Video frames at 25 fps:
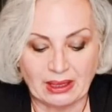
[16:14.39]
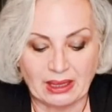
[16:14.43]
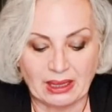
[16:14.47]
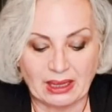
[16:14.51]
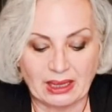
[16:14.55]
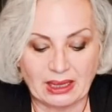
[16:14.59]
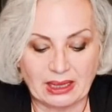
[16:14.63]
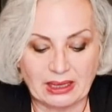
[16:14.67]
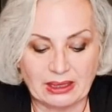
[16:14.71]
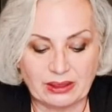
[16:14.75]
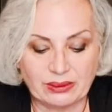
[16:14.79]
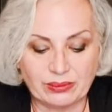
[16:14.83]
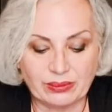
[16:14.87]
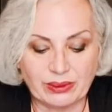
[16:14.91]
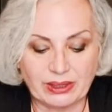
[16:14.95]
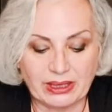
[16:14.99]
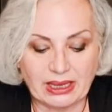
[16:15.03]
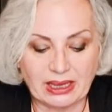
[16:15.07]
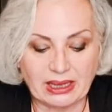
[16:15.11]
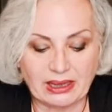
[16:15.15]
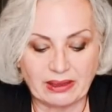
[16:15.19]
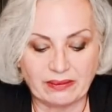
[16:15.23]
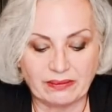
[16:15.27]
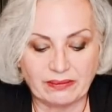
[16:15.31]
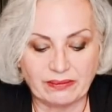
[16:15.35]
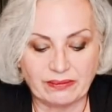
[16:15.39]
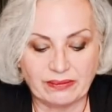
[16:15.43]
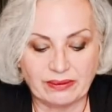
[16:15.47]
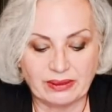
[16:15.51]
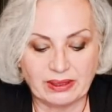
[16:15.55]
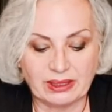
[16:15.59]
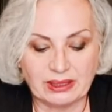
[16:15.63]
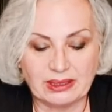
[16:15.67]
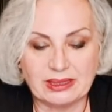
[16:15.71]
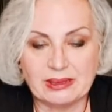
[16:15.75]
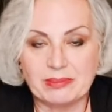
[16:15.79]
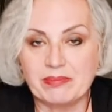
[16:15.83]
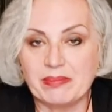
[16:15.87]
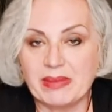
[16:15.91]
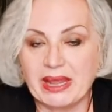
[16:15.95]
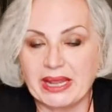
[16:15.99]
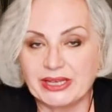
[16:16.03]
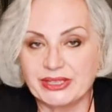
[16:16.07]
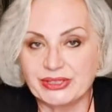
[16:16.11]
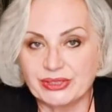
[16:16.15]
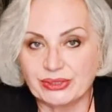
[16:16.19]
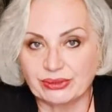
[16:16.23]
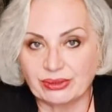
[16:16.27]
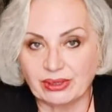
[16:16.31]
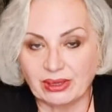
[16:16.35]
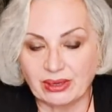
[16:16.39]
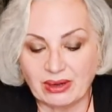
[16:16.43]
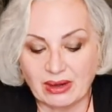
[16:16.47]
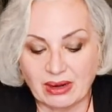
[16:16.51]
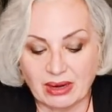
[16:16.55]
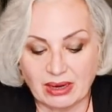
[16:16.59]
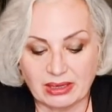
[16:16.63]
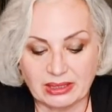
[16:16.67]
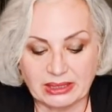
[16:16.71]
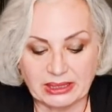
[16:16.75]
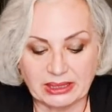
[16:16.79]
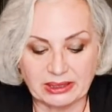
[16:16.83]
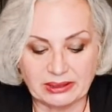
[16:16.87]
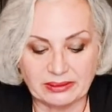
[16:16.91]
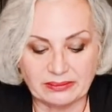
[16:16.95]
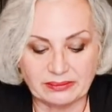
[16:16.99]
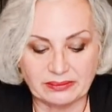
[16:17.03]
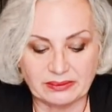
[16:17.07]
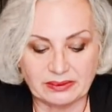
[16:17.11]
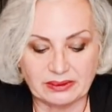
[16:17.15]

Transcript: And we have uh, the major arcana.